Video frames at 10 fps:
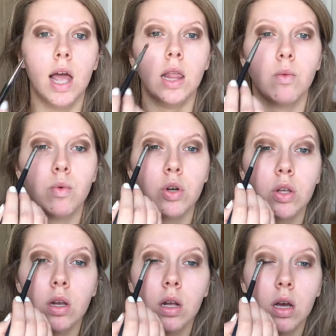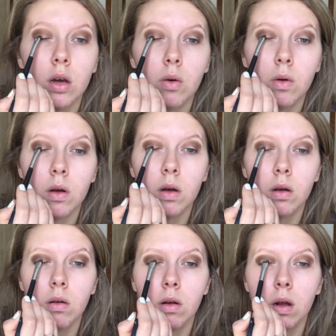And then we're just going to go
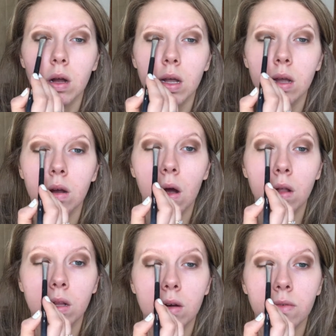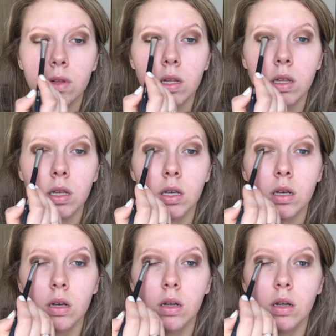right here all over the
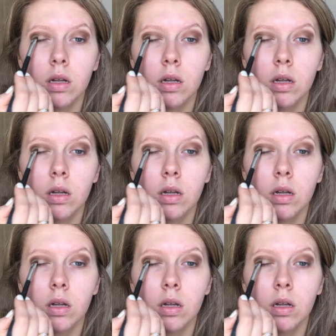lid.